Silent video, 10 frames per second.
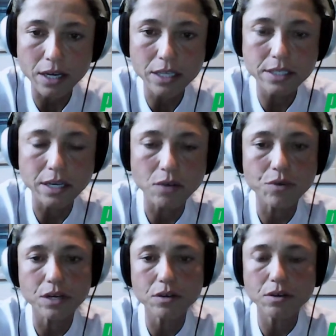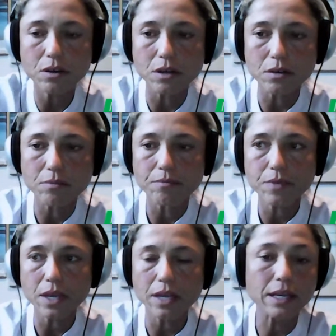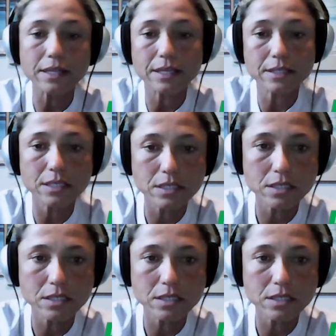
is that and this